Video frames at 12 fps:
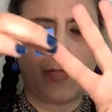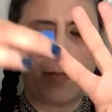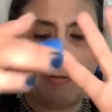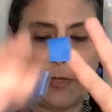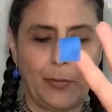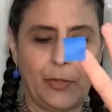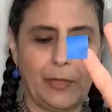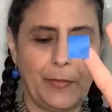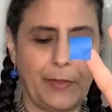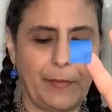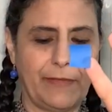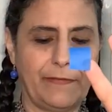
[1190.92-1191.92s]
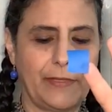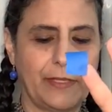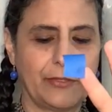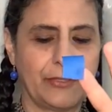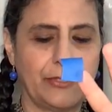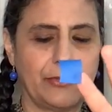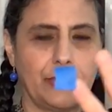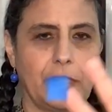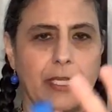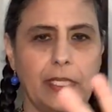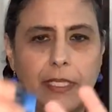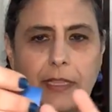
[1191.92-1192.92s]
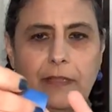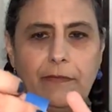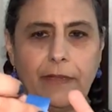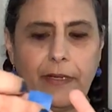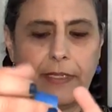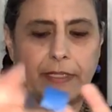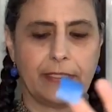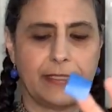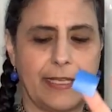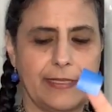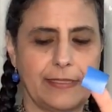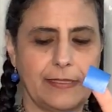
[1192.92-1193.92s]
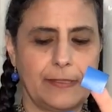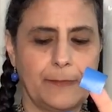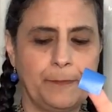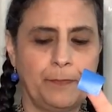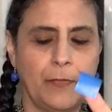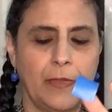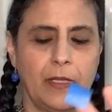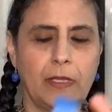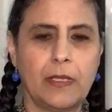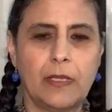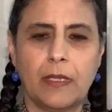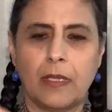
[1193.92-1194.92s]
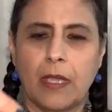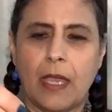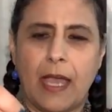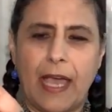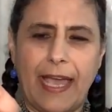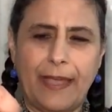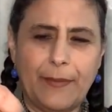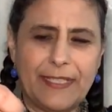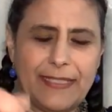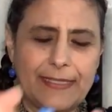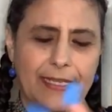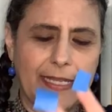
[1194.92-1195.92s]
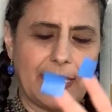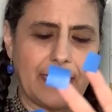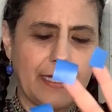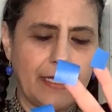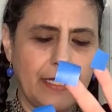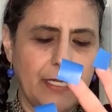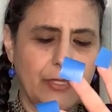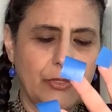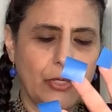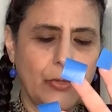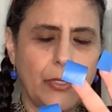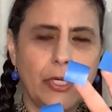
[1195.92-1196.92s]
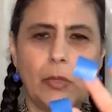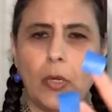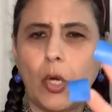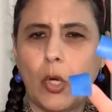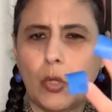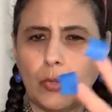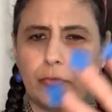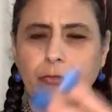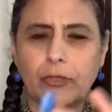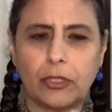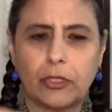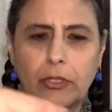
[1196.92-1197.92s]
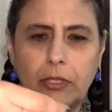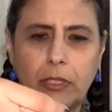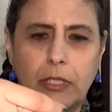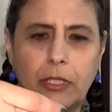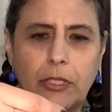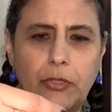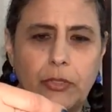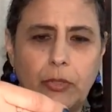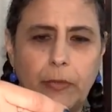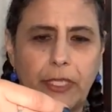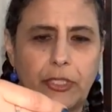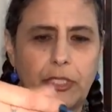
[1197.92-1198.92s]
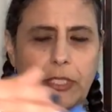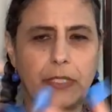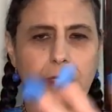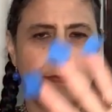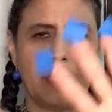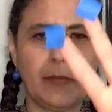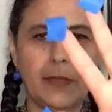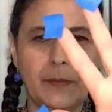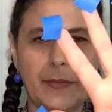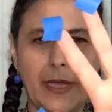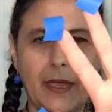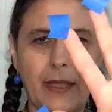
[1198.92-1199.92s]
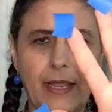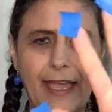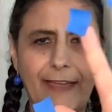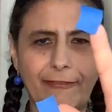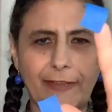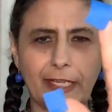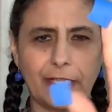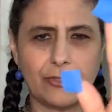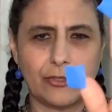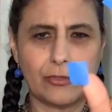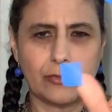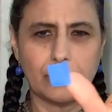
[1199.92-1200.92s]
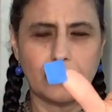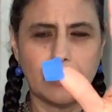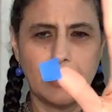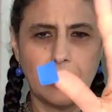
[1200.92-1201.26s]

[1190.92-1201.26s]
I'm going to put them on my fingers here so you can get the various sizes. I would say don't go over 2 inches, maybe about 1/2 inch to